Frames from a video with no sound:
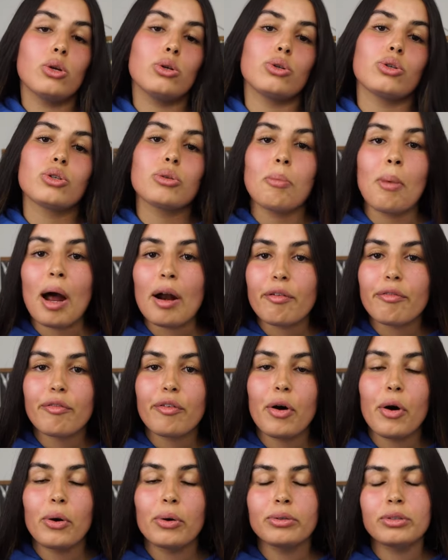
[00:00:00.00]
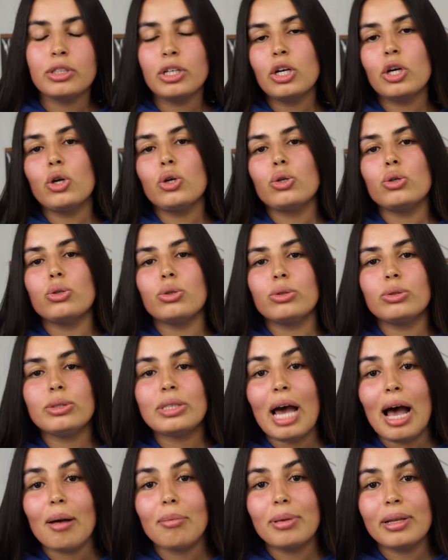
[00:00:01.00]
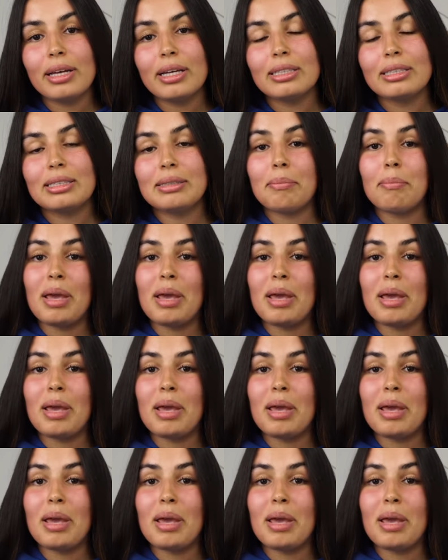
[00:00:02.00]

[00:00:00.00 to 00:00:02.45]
your smartphone, your tablets,